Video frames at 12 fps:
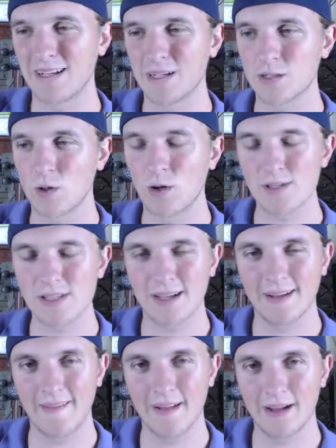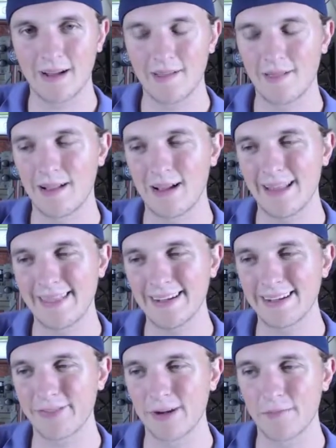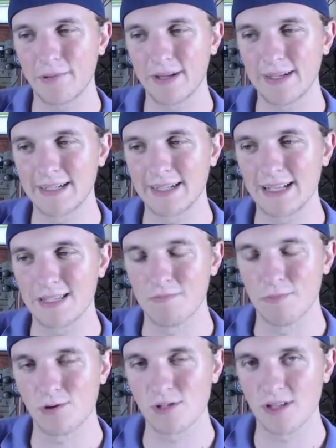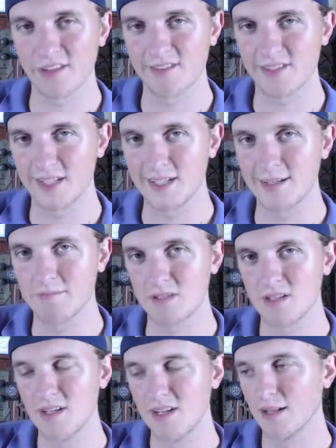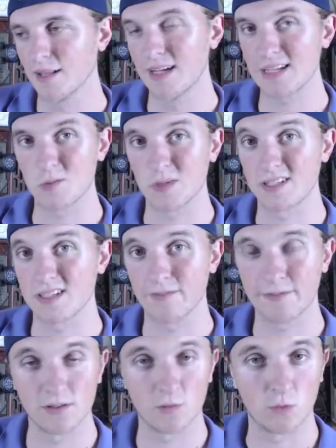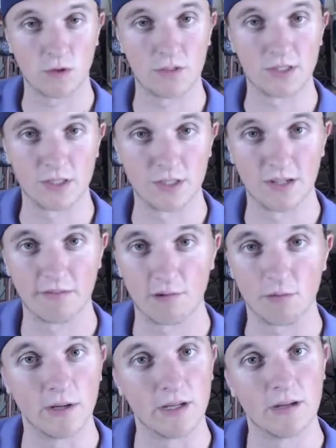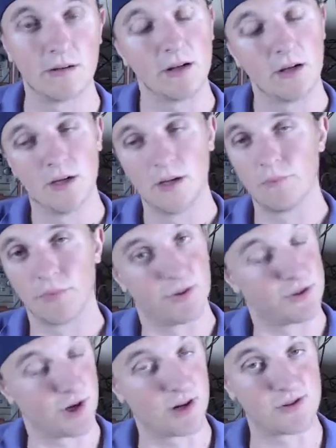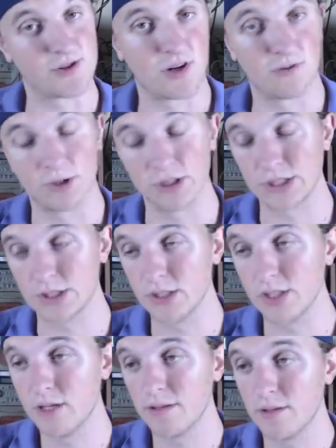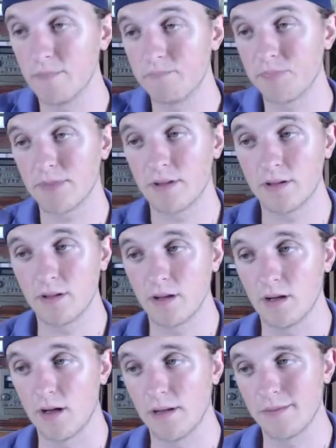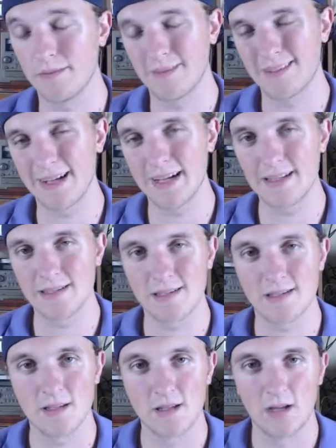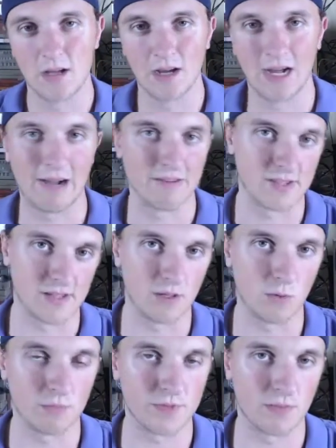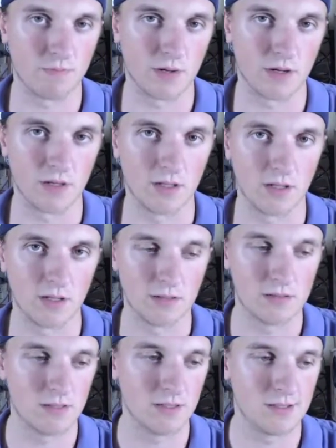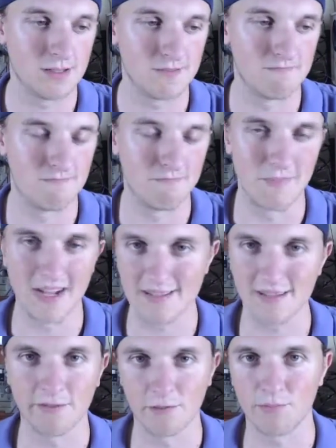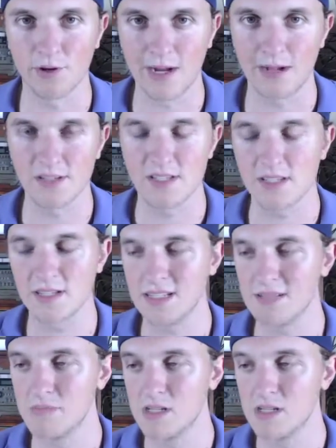Colts, I think if they were playing against most other teams, last week's effort would have been good enough to win. The Chargers are really good. Titans, obviously they whooped up on a mess of a Browns team,